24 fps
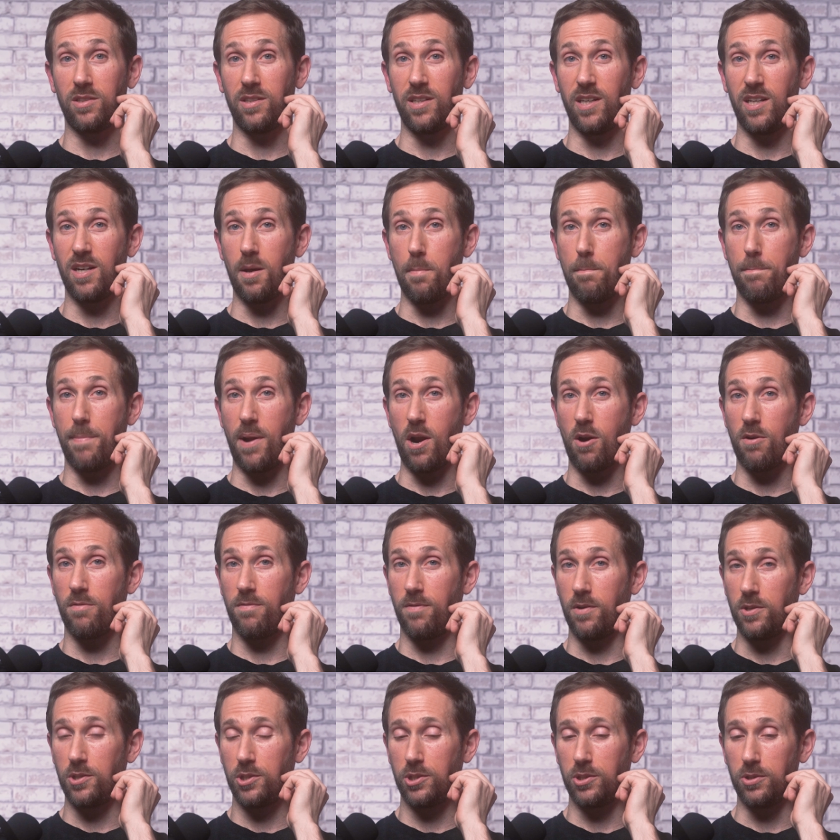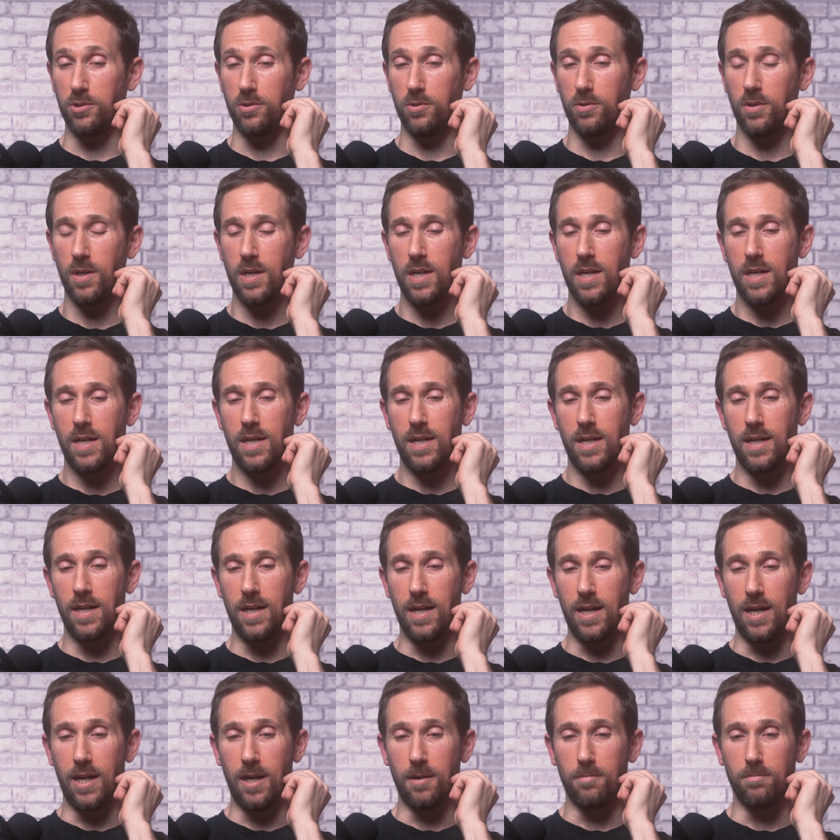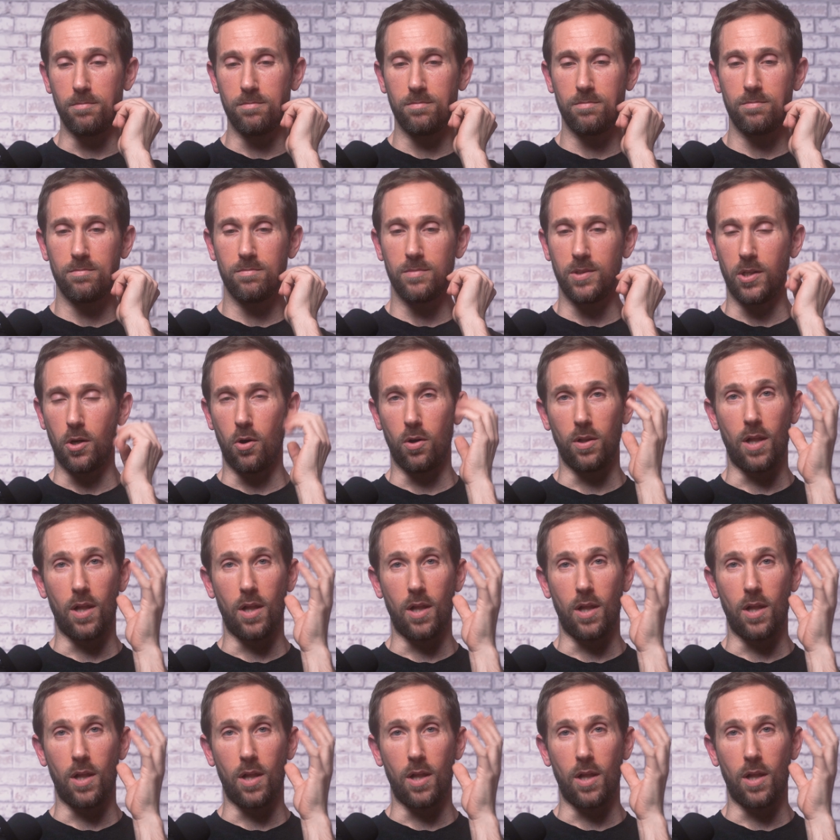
in a barefoot shoe. You know,